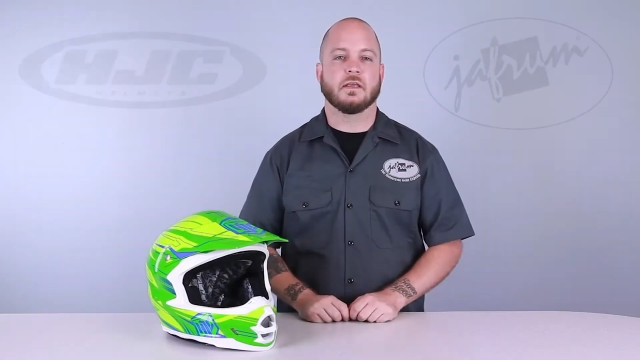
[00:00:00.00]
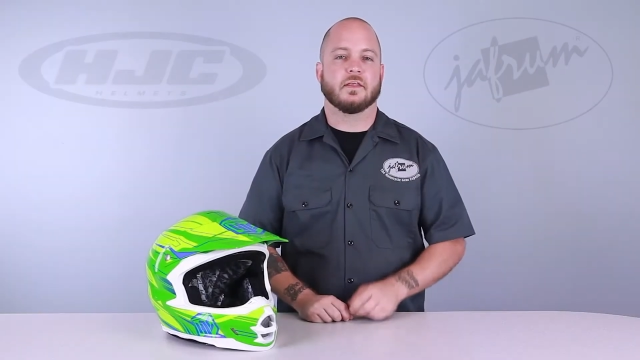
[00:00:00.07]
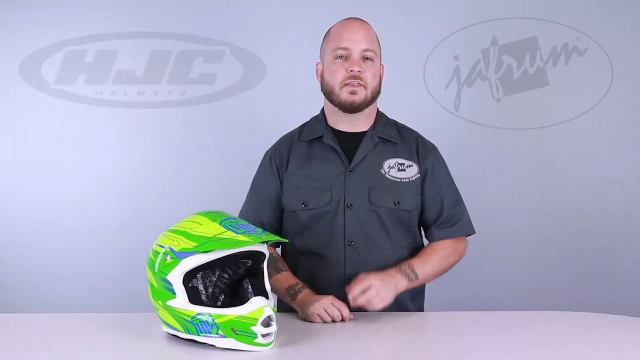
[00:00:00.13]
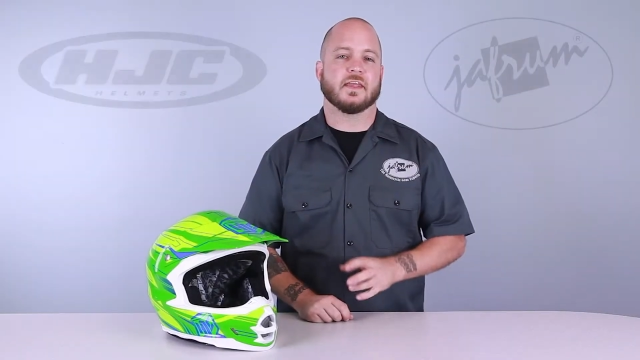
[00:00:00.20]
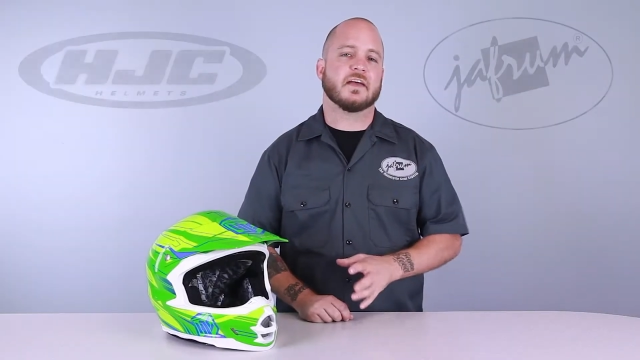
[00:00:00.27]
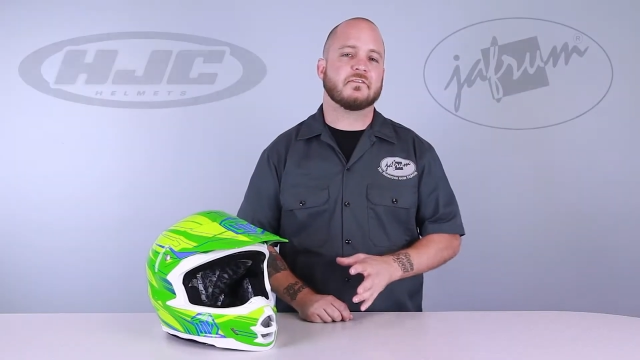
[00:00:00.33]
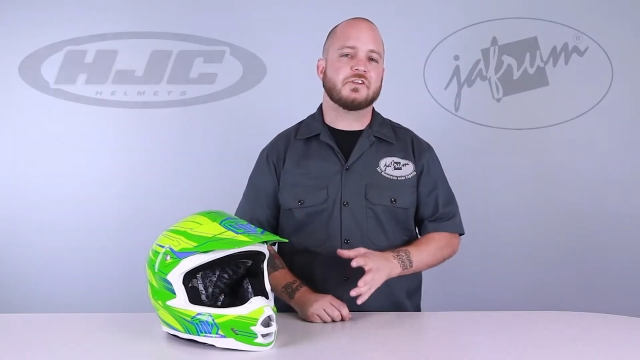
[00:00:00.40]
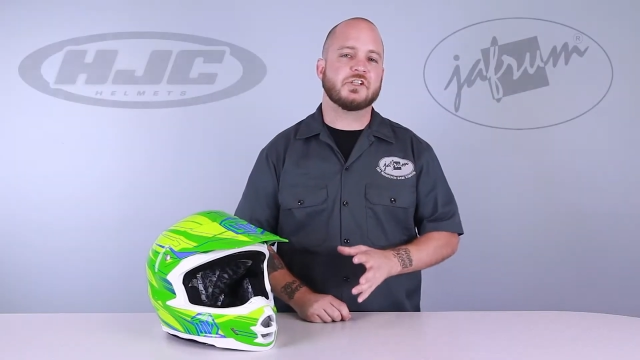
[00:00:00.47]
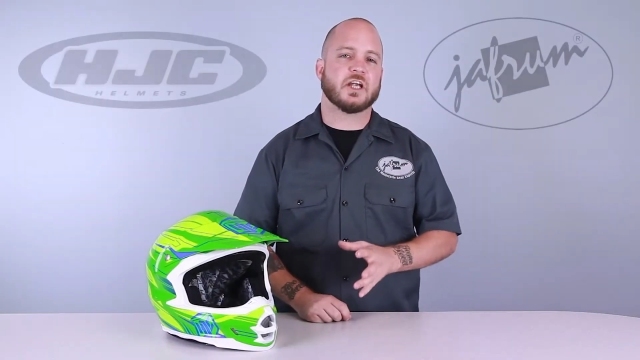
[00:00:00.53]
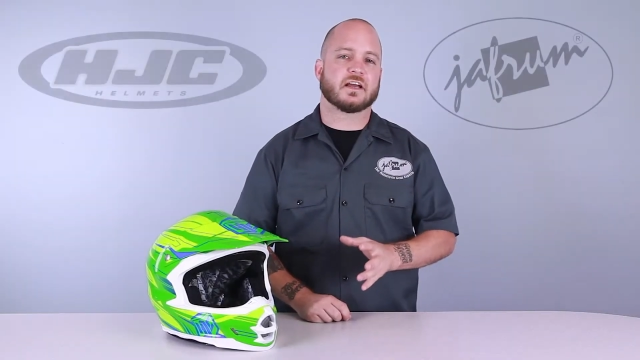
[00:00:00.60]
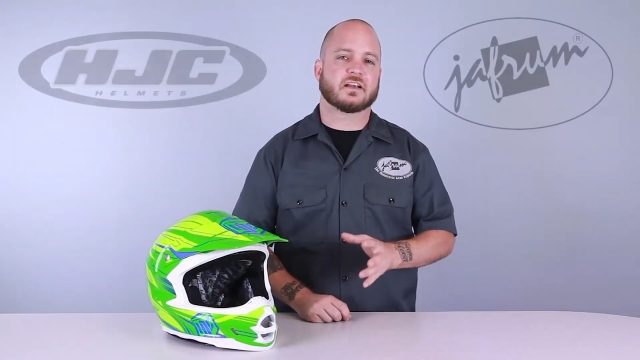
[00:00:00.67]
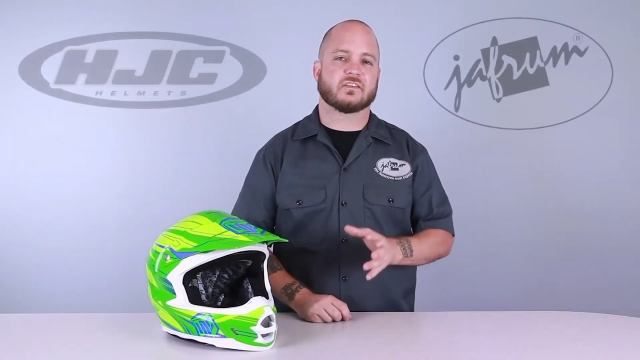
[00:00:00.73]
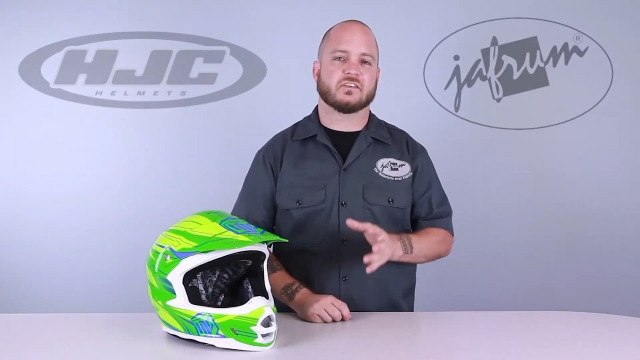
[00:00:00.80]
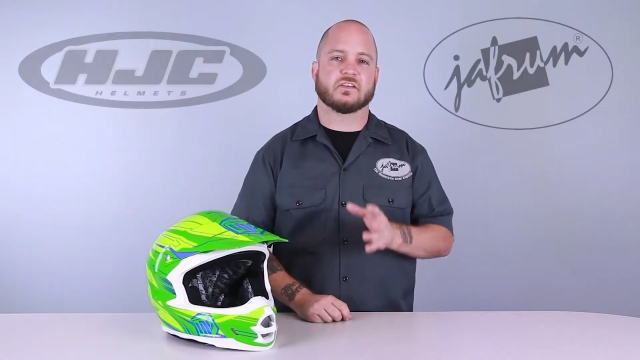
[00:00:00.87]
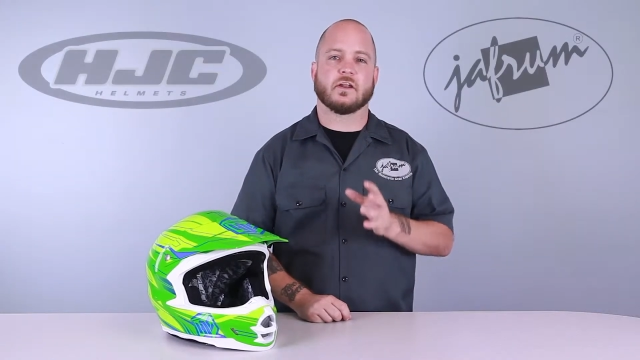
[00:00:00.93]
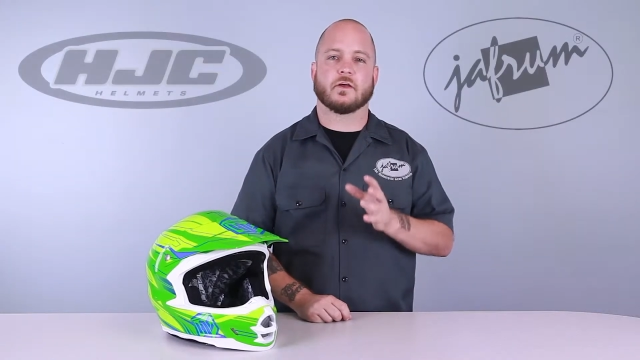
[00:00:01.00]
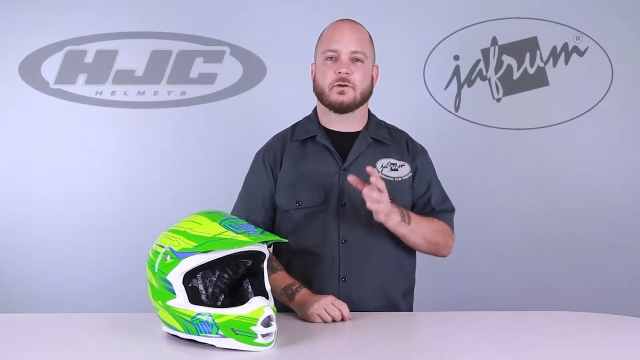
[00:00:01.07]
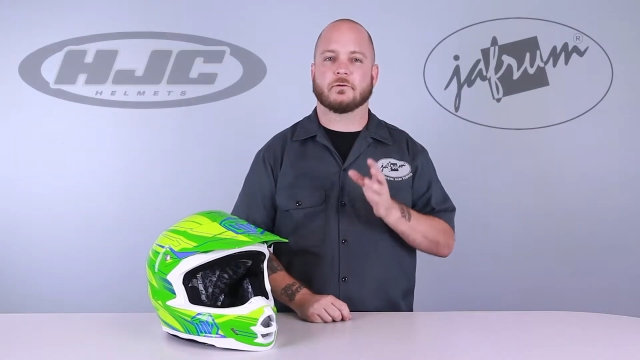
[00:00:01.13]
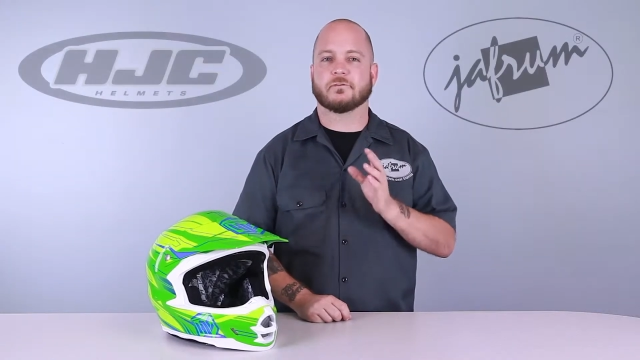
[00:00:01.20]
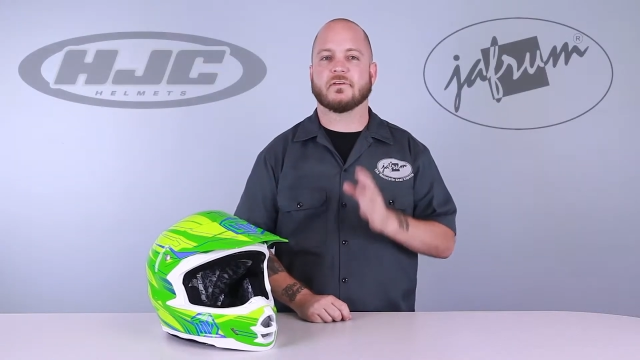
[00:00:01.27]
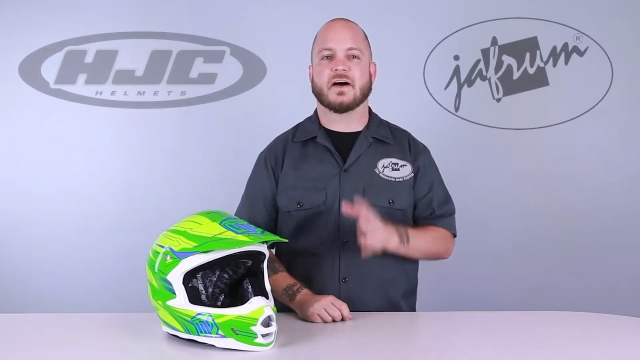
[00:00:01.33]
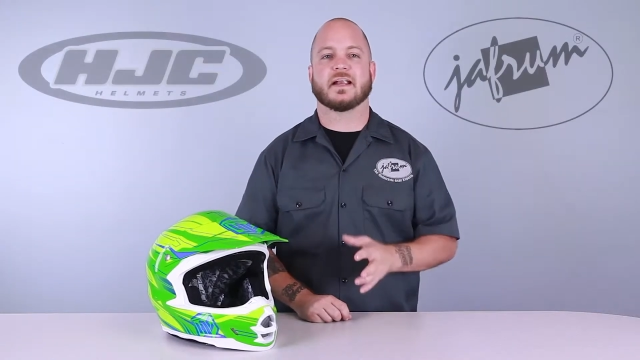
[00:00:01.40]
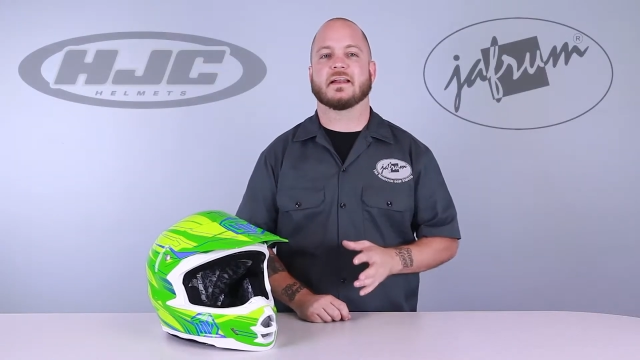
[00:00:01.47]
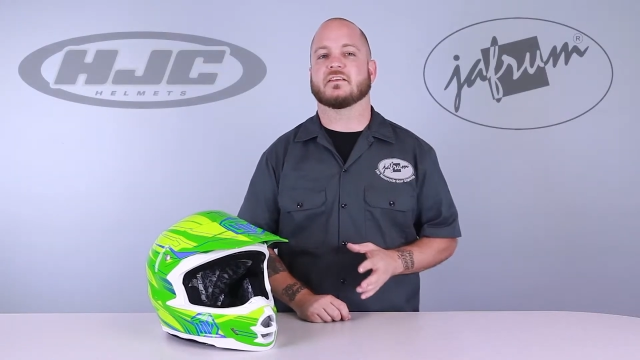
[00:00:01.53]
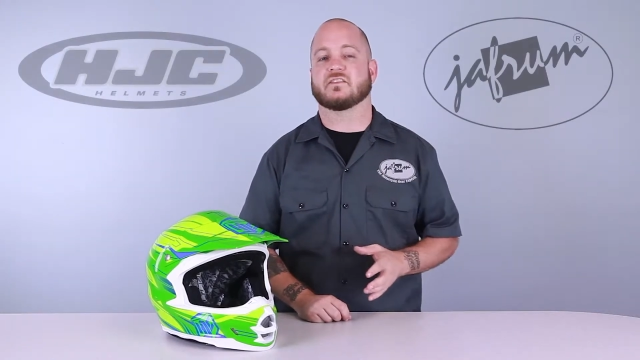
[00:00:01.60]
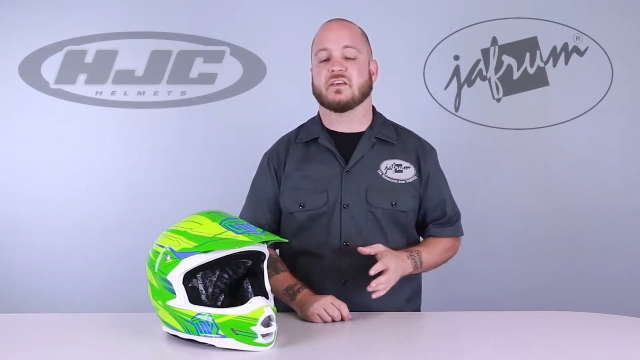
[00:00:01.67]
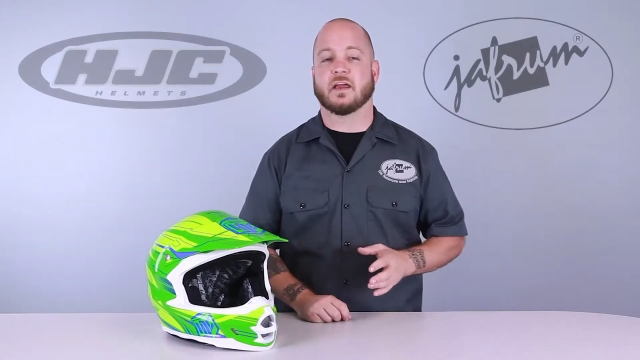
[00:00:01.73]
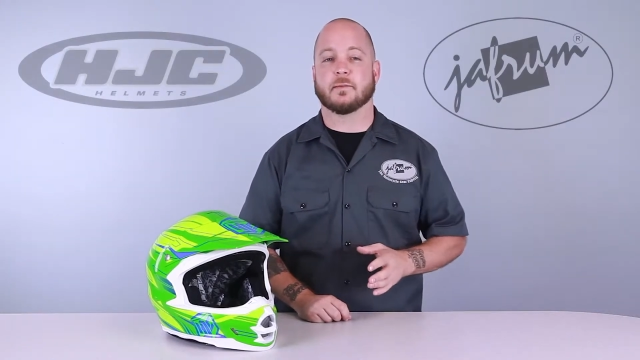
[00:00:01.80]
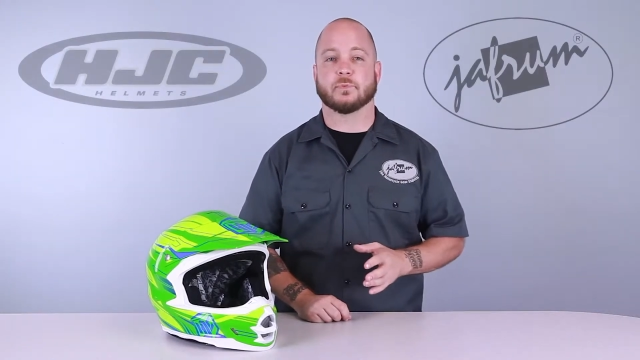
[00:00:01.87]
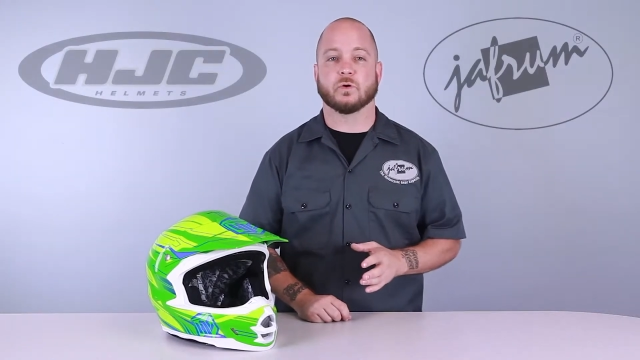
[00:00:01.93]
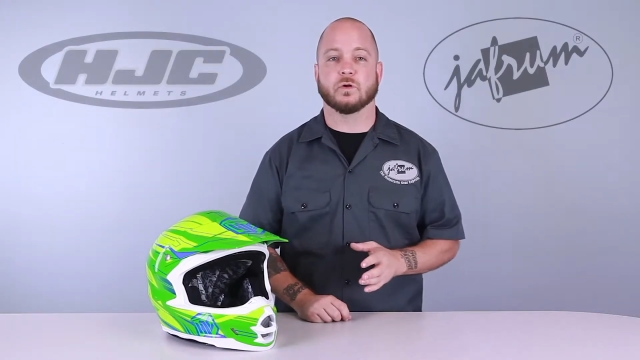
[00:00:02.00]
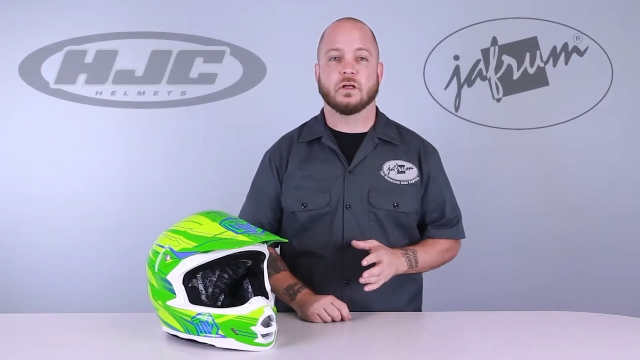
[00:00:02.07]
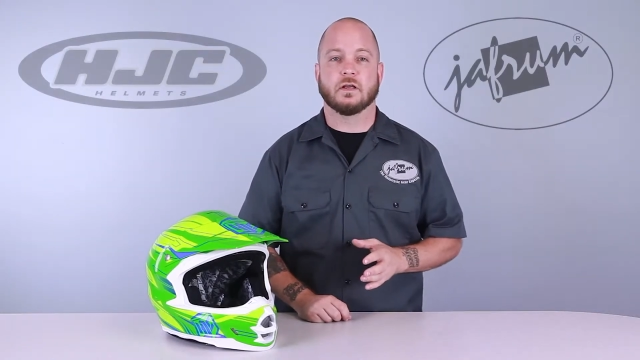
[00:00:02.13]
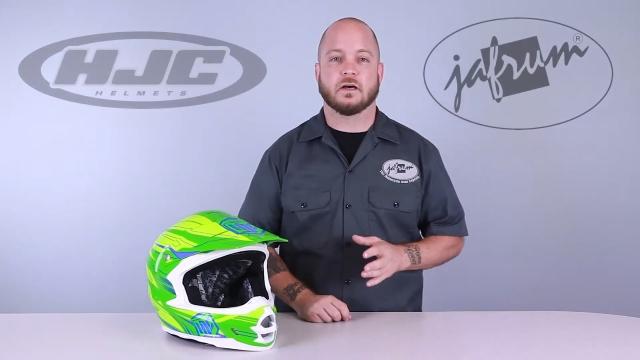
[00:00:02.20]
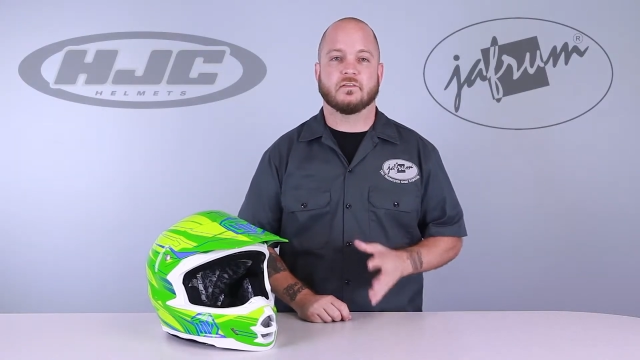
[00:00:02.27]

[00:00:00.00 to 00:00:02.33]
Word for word: The FGX is another fine example